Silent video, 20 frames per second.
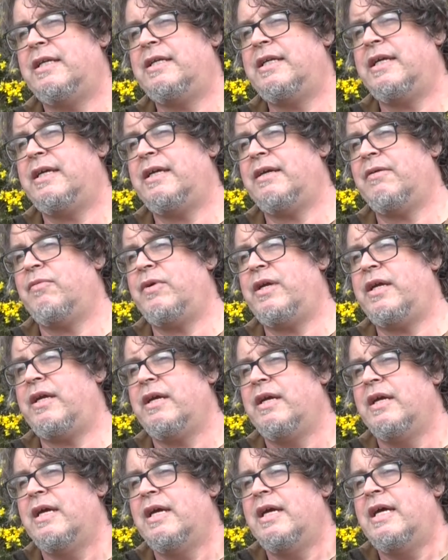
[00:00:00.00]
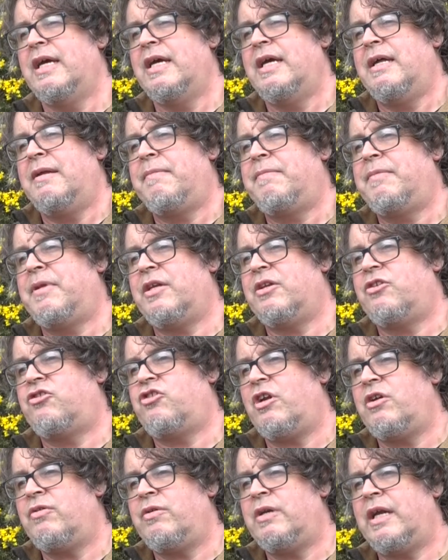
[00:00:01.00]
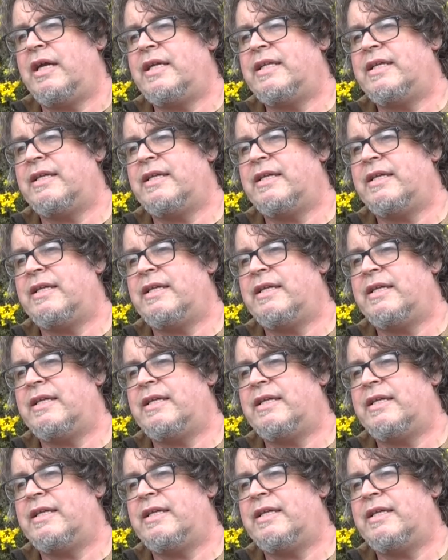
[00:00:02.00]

the children like